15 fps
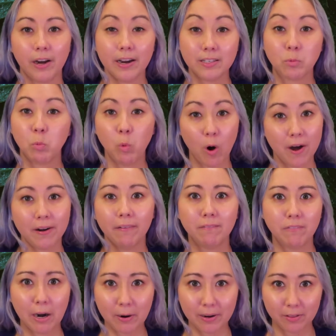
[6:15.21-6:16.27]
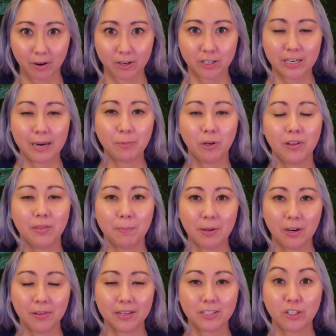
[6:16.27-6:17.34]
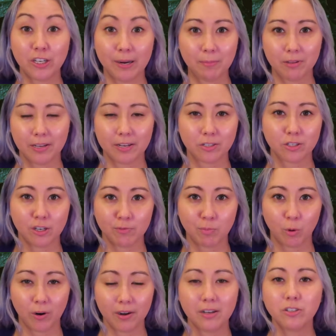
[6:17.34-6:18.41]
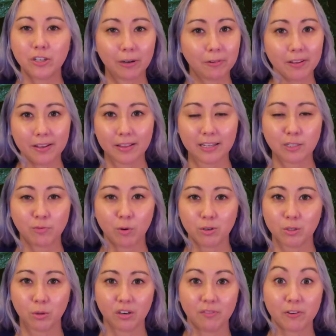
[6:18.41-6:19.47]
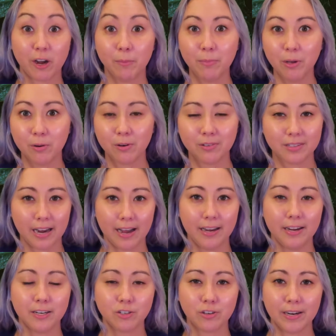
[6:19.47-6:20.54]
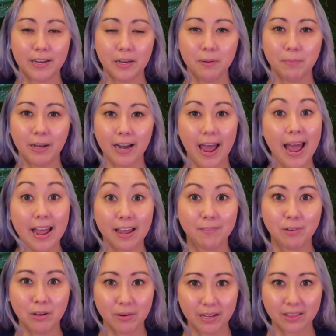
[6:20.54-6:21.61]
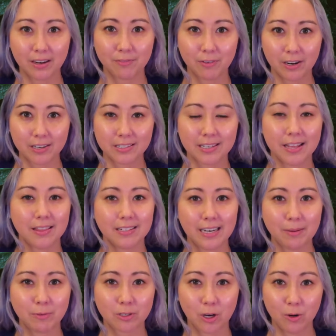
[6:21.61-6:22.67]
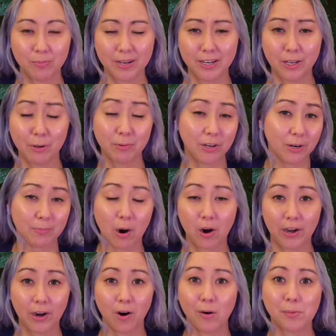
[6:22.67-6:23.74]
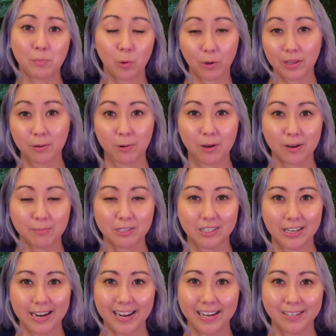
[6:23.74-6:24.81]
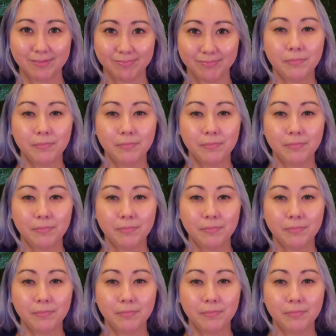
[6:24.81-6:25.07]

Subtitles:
There is one very large table in the middle that's shaped like a surfboard. Generally, that's for sort of communal dining and drinking, but hey, if you get there first and the table's open, you and your party are more than welcome to take it.